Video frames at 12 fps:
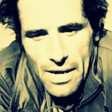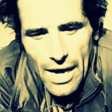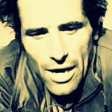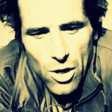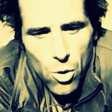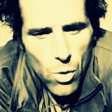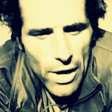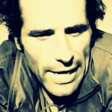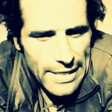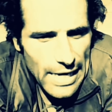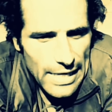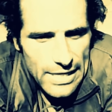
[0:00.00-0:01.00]
I don't know where
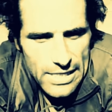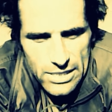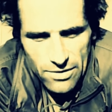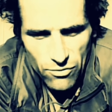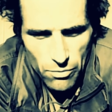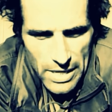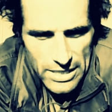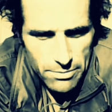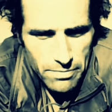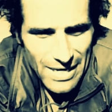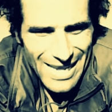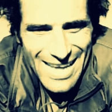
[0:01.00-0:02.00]
I got this
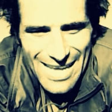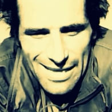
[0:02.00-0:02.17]
information, but